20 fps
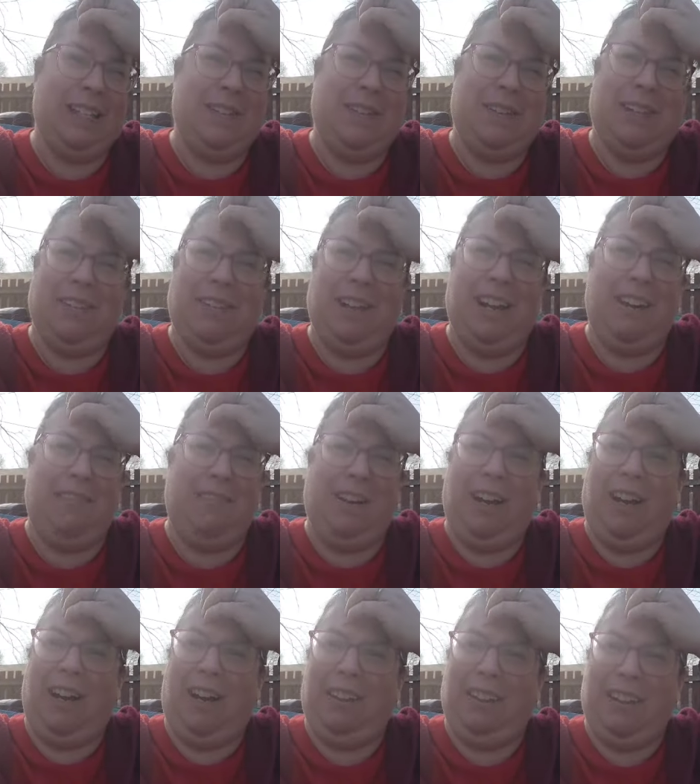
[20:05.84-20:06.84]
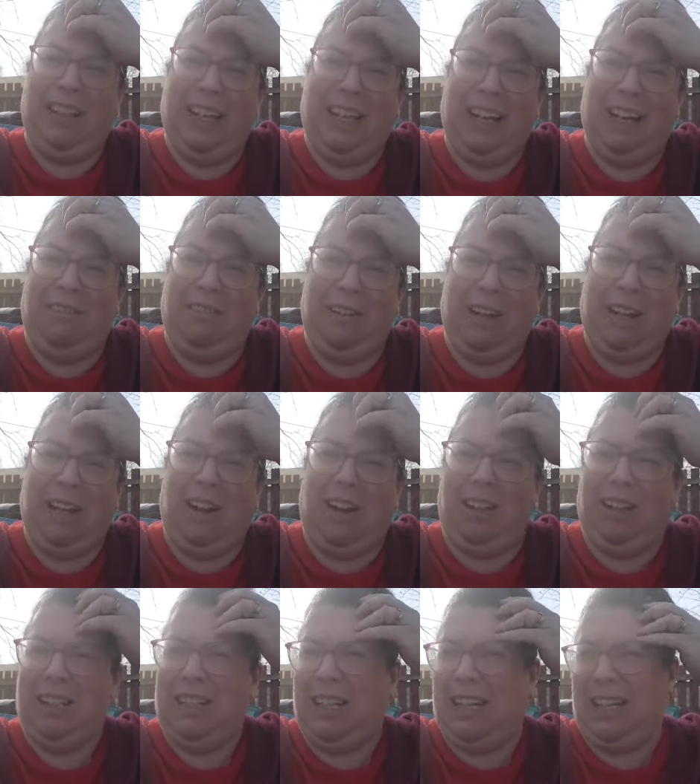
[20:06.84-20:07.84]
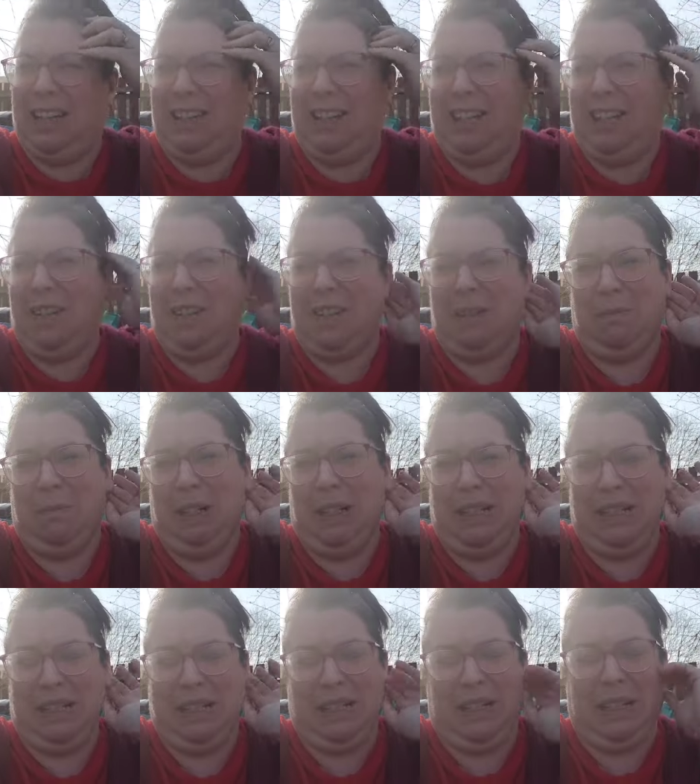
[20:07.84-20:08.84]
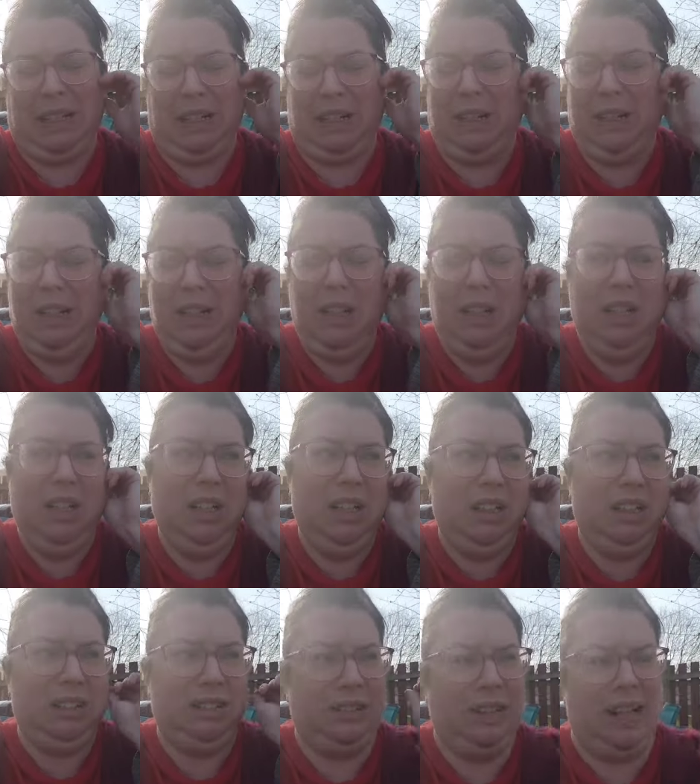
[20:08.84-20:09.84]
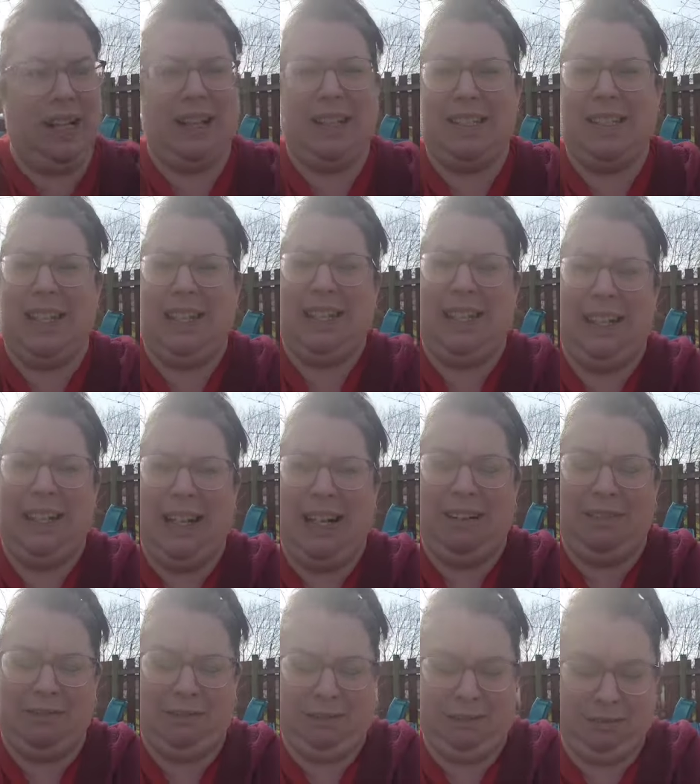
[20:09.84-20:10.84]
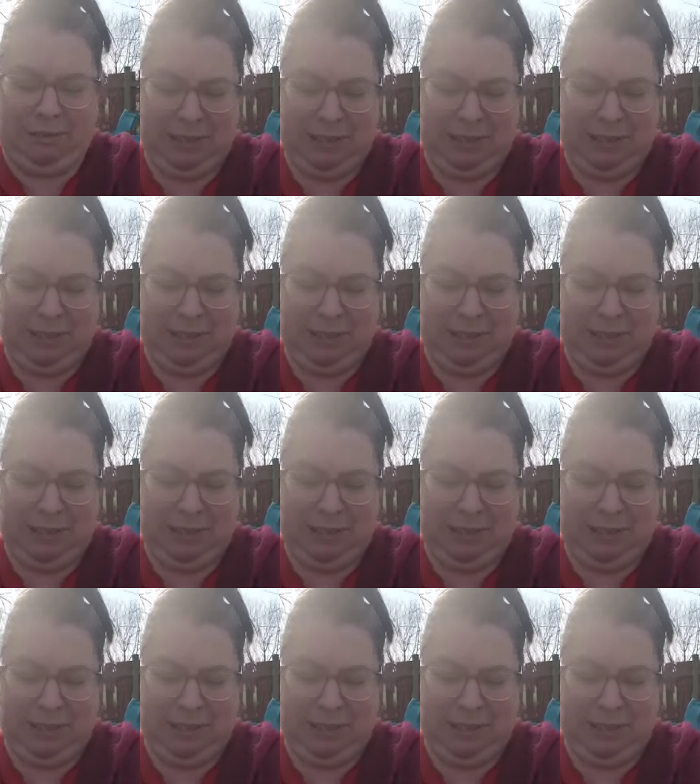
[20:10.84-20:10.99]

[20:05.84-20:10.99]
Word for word: it with every holiday, like every holiday, you know, somebody is sick. And it's like, enough.